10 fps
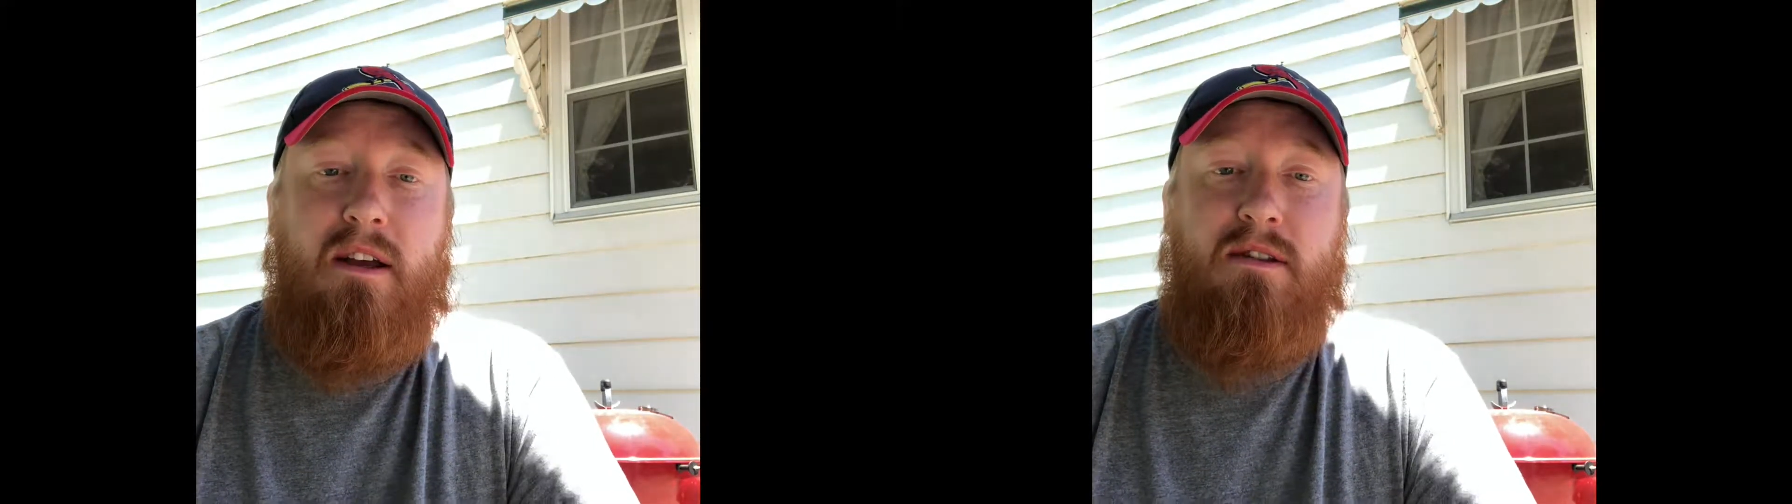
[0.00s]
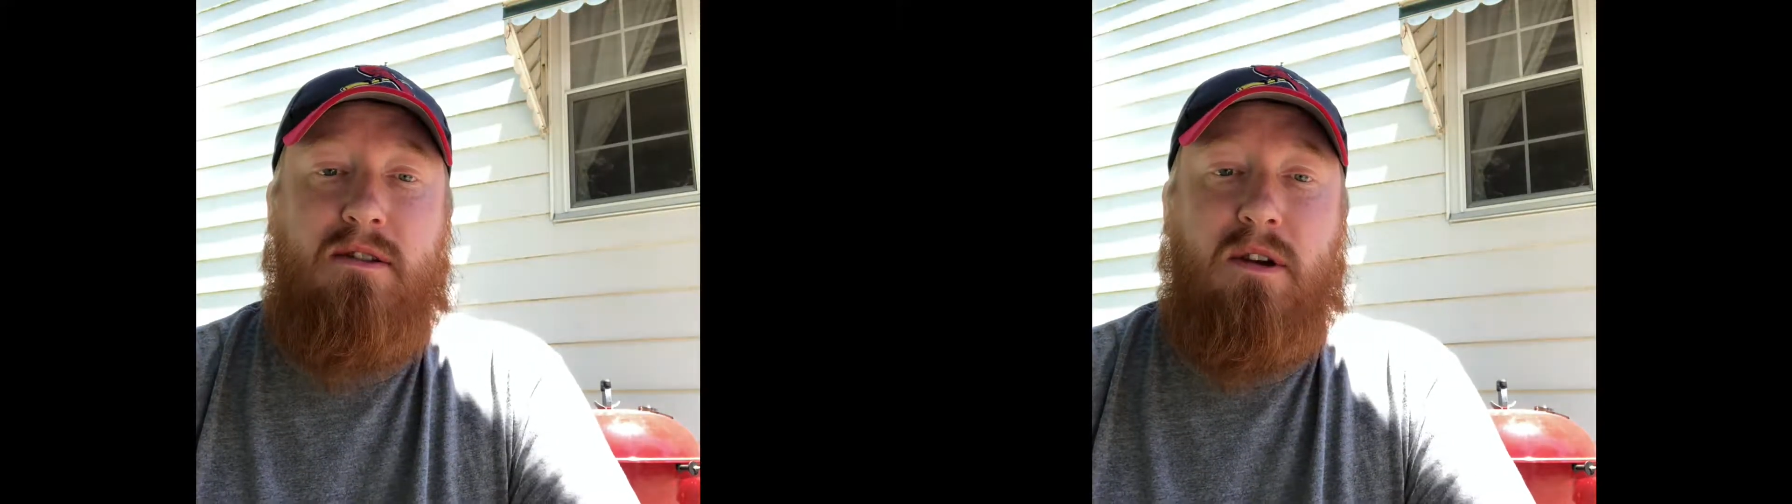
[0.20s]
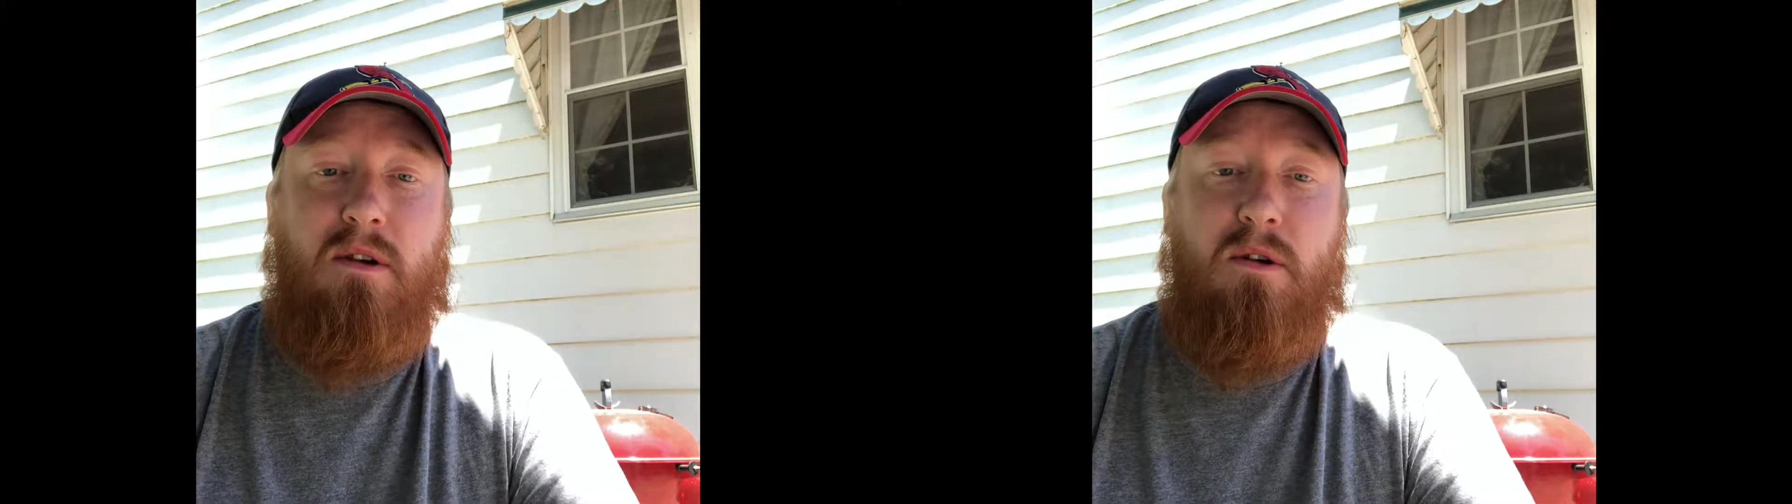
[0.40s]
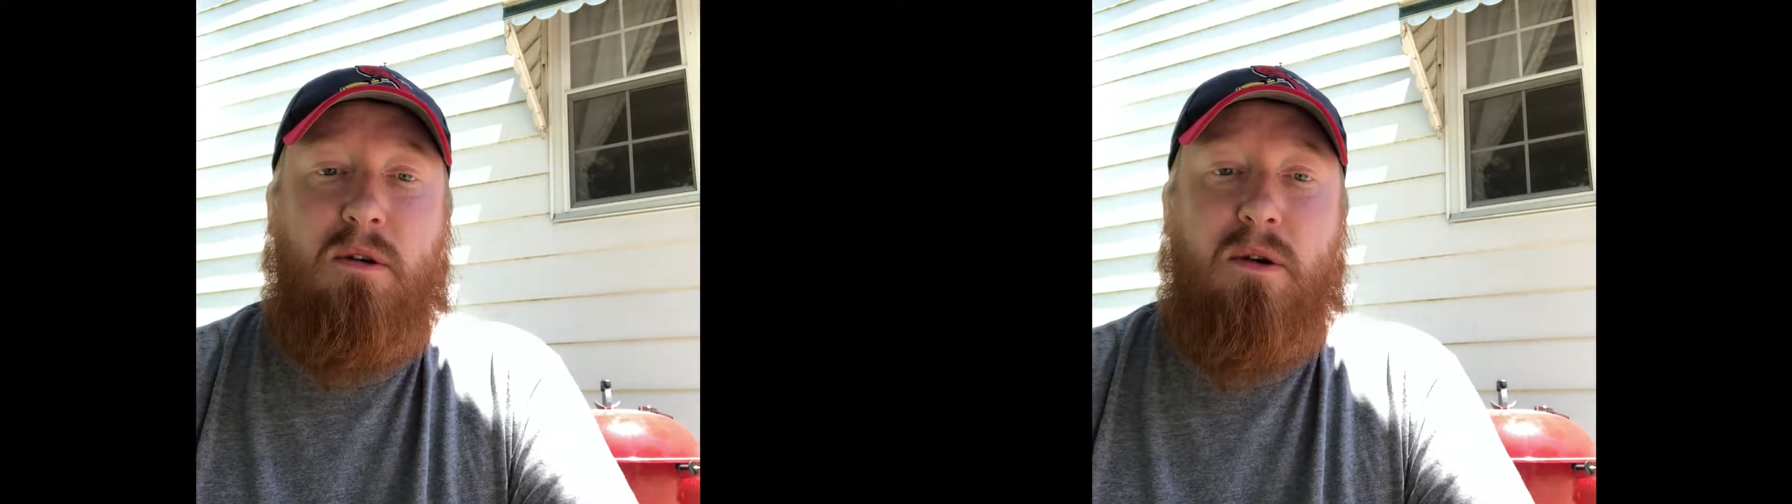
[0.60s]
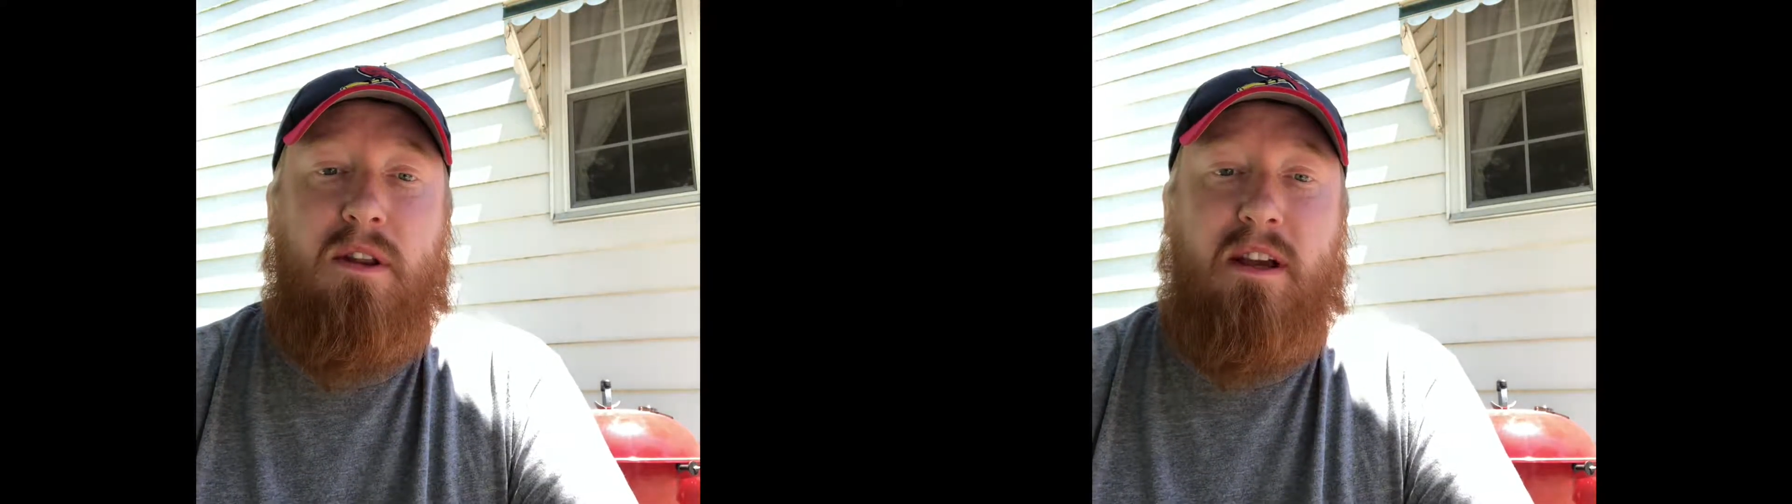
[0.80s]

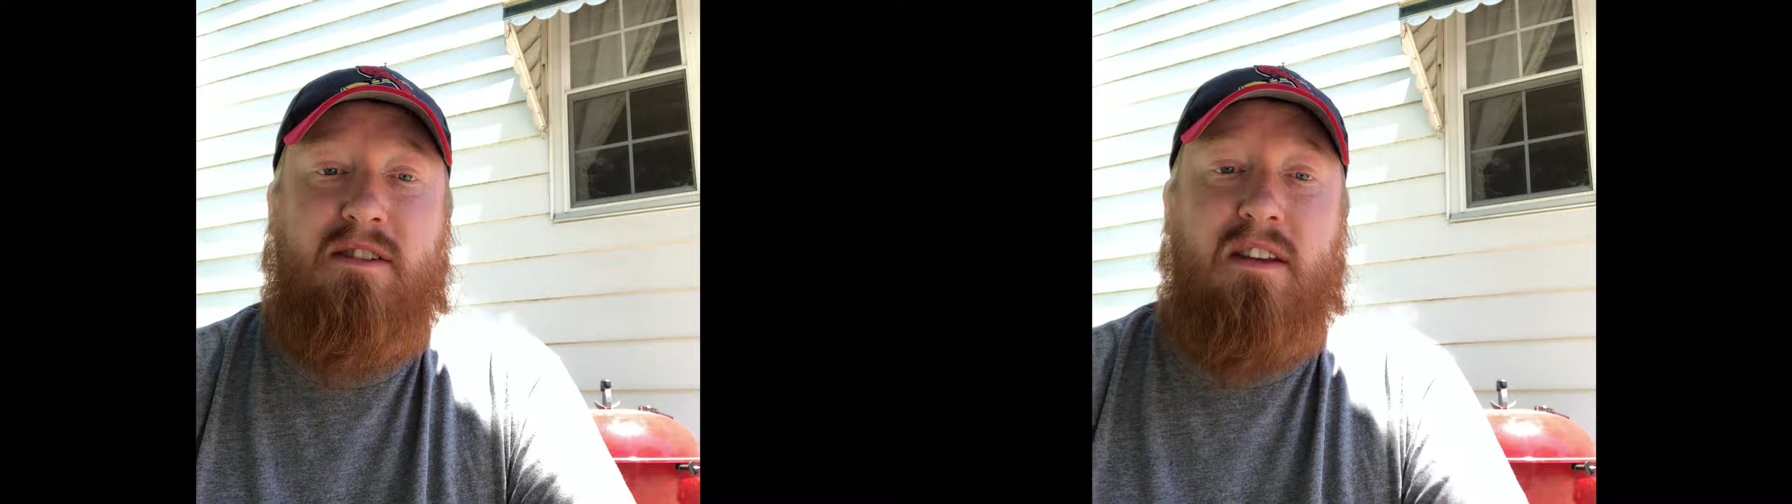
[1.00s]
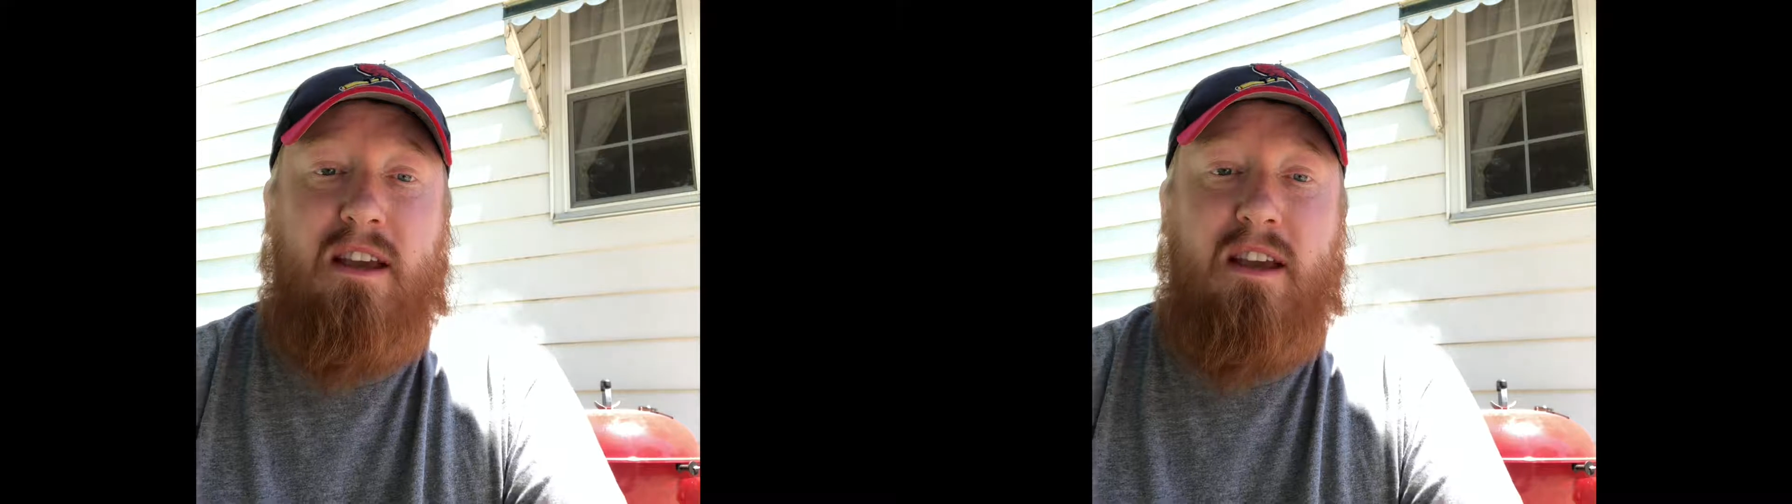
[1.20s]
So, like I said,